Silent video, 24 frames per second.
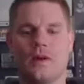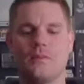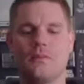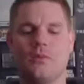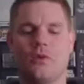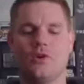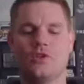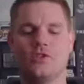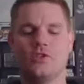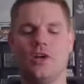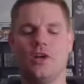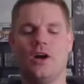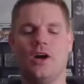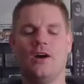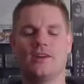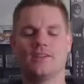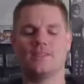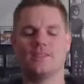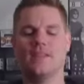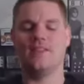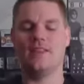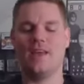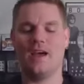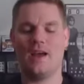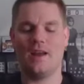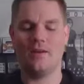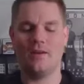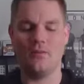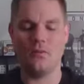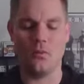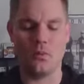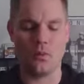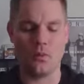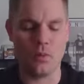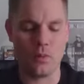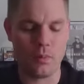we're getting more songs, and then
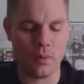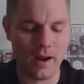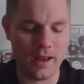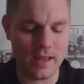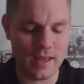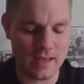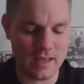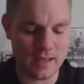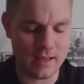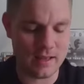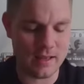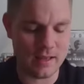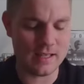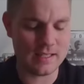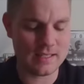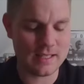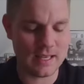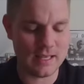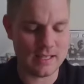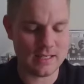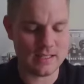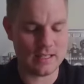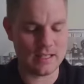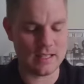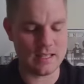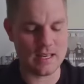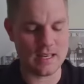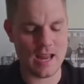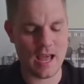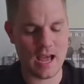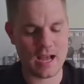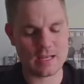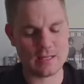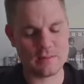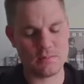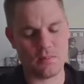we'll probably let's get to the
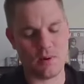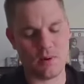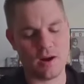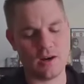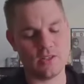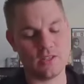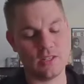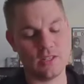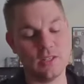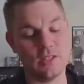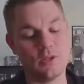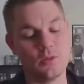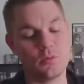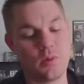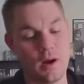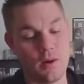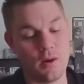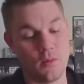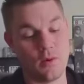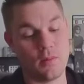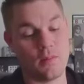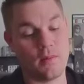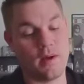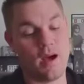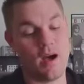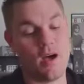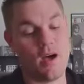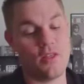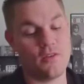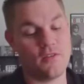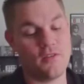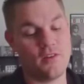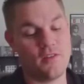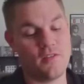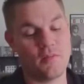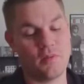next part. So this is probably one of my
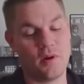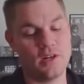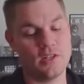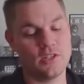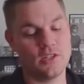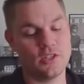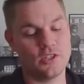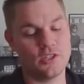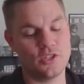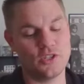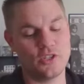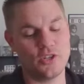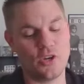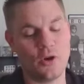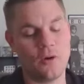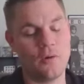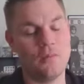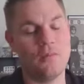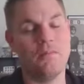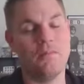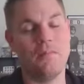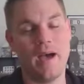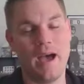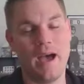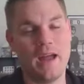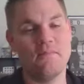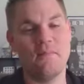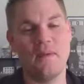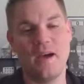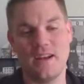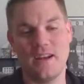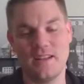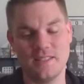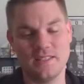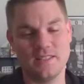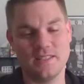other favorite parts of the show, Bad
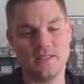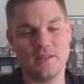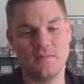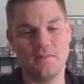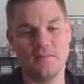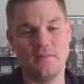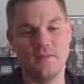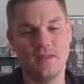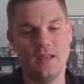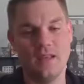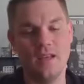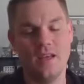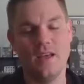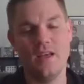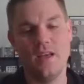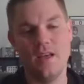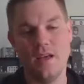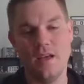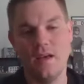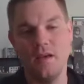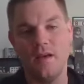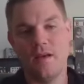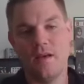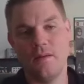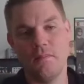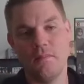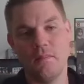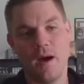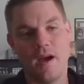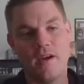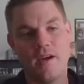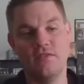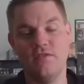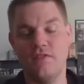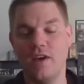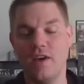Medicine.
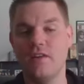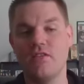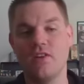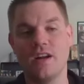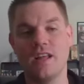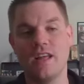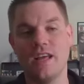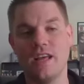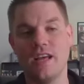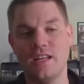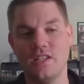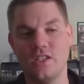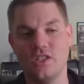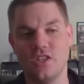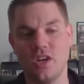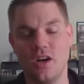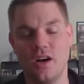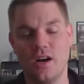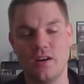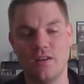My favorite hit